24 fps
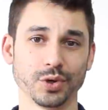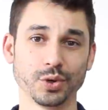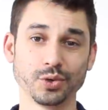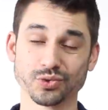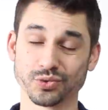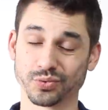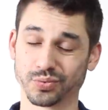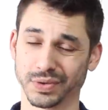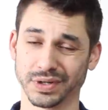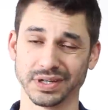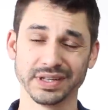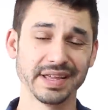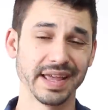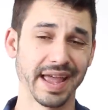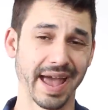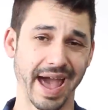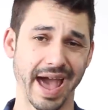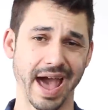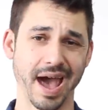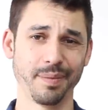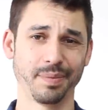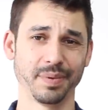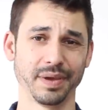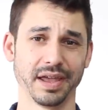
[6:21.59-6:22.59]
who's really
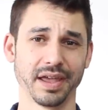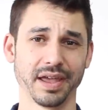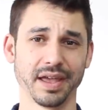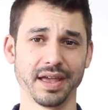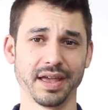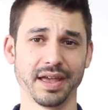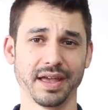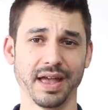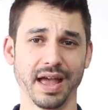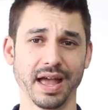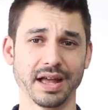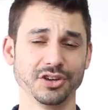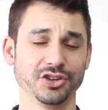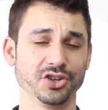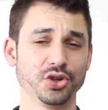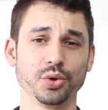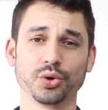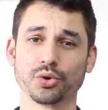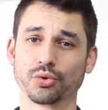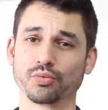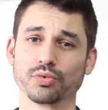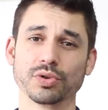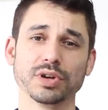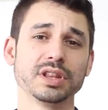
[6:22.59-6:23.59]
happy and
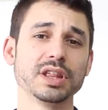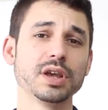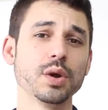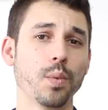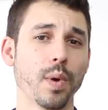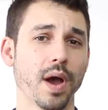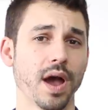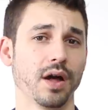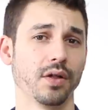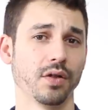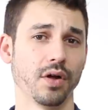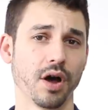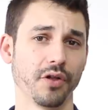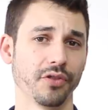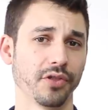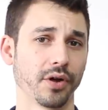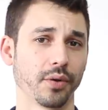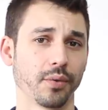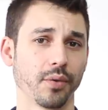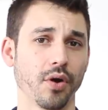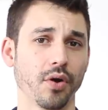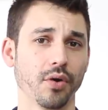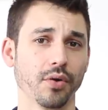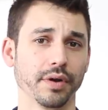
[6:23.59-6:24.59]
doing really well on
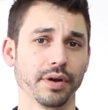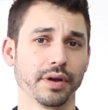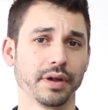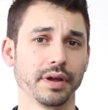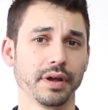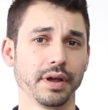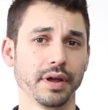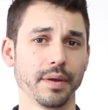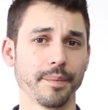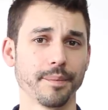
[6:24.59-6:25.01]
their own.